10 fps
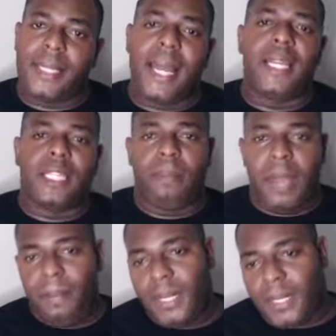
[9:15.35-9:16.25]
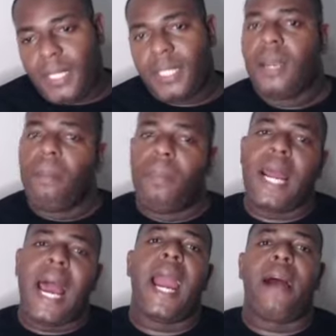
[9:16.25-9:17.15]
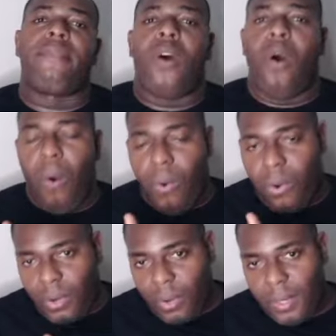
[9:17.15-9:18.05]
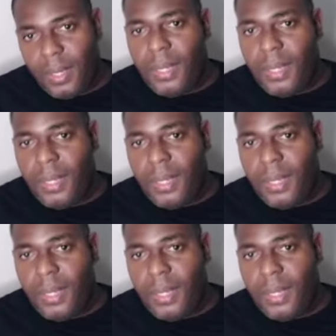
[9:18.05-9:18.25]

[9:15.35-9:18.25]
That is my business, but I have other